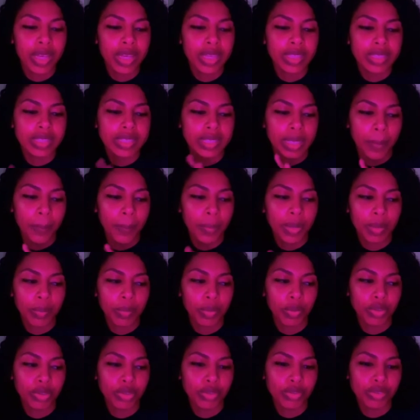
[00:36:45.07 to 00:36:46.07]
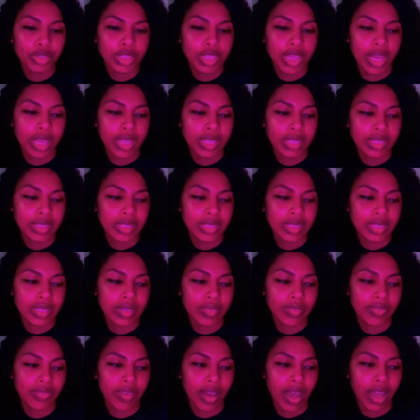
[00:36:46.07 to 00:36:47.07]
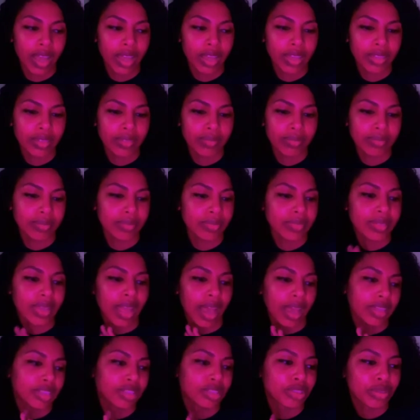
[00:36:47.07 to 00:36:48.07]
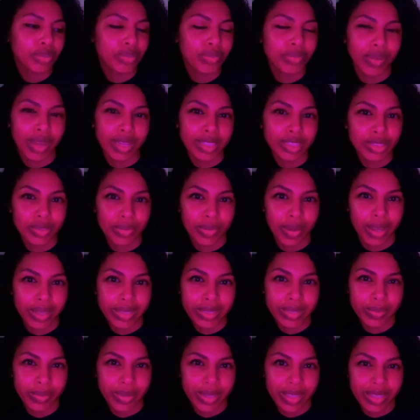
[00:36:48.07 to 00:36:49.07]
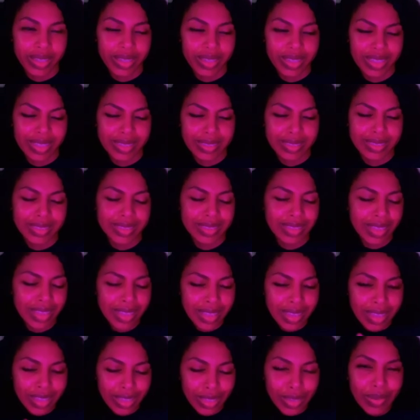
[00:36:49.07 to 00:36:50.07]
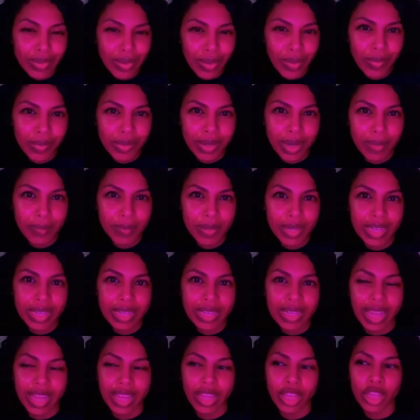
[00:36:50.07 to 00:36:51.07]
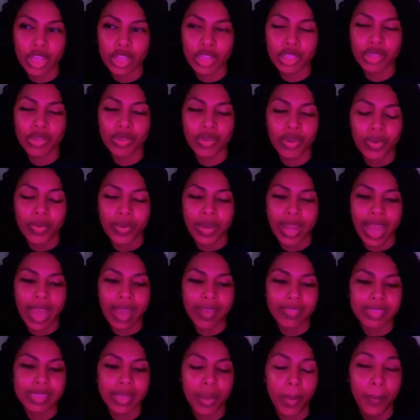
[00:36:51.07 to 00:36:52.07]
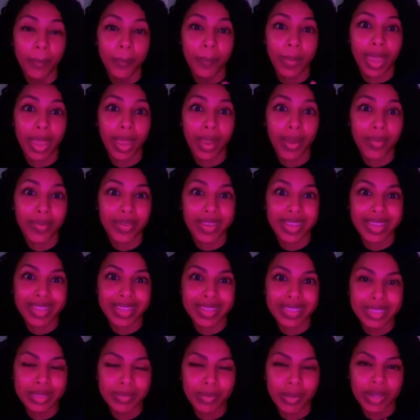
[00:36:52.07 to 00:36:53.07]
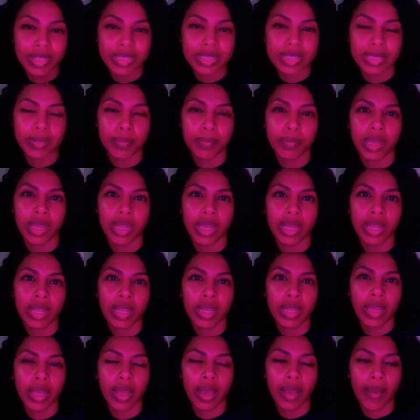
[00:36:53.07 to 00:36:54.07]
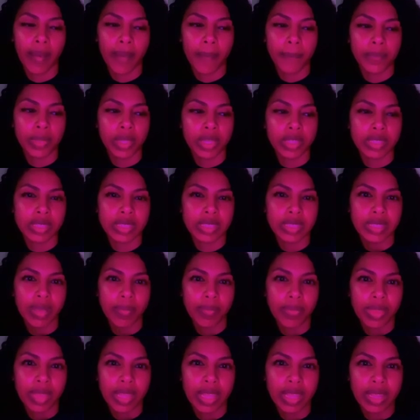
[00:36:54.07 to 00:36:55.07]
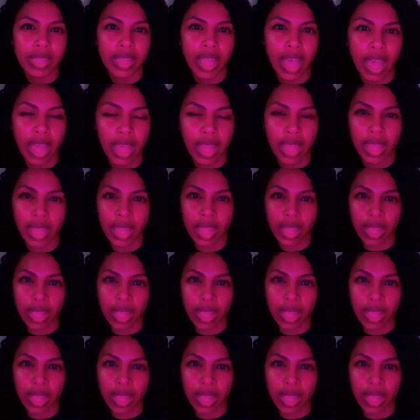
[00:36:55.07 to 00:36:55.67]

Some people you just find nice new restaurants with. It's, you know what I mean? Like, you don't have to marry this person, but there's something that